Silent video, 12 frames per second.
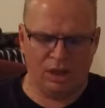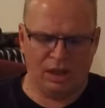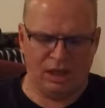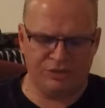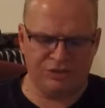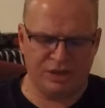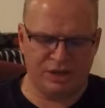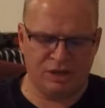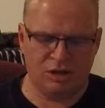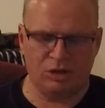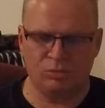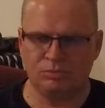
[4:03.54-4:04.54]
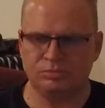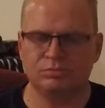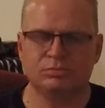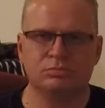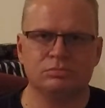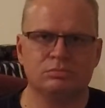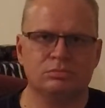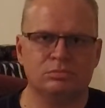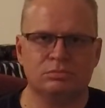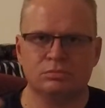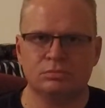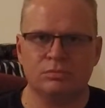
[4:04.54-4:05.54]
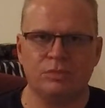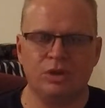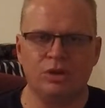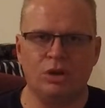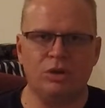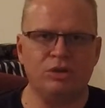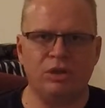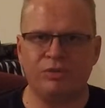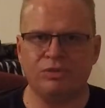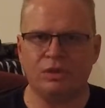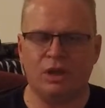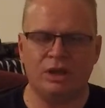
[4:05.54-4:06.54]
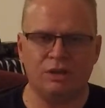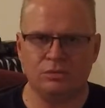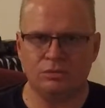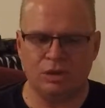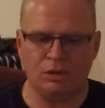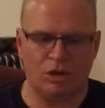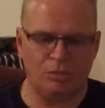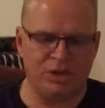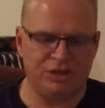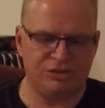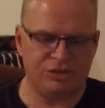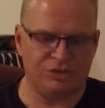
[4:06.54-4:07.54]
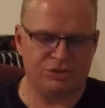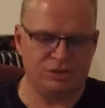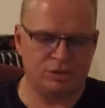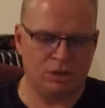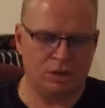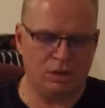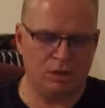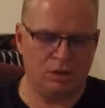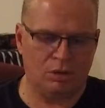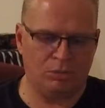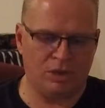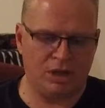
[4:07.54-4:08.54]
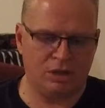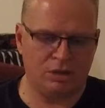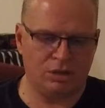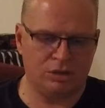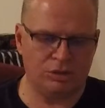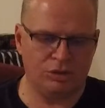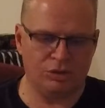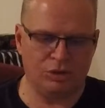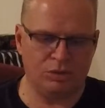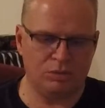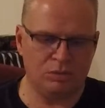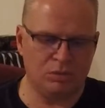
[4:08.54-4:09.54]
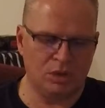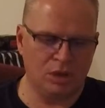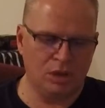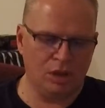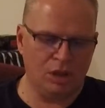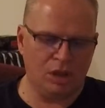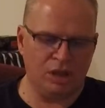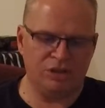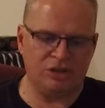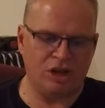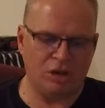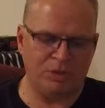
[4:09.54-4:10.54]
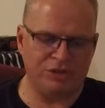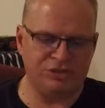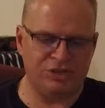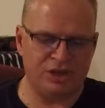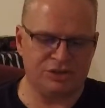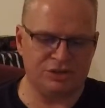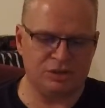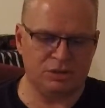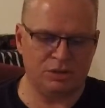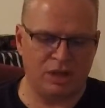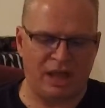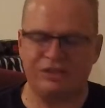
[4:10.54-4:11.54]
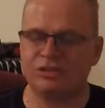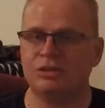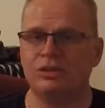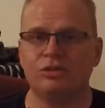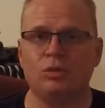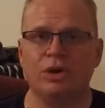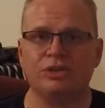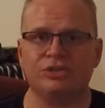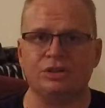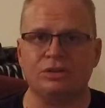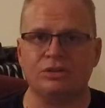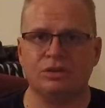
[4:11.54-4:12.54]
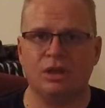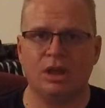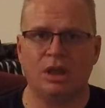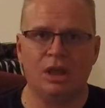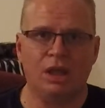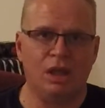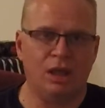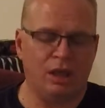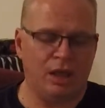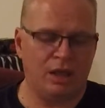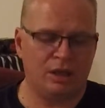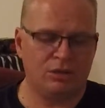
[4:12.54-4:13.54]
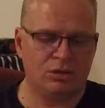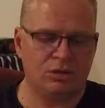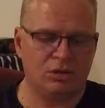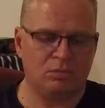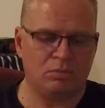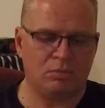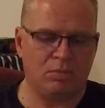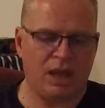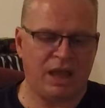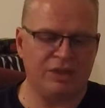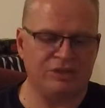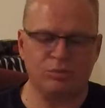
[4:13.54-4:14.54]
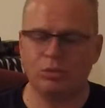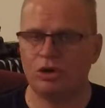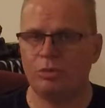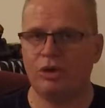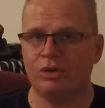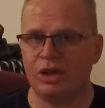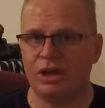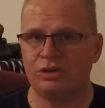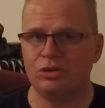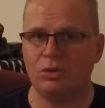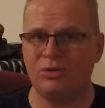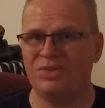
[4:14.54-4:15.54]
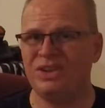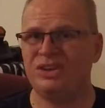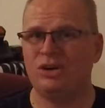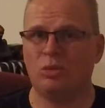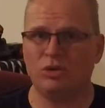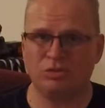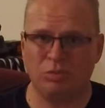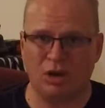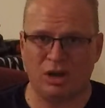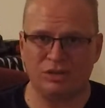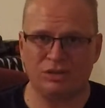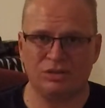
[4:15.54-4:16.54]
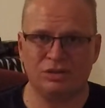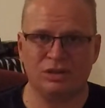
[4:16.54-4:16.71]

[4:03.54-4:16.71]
I said, he left a long message on my, in the comments section asking these questions. And I asked him, would it be okay to do a video response?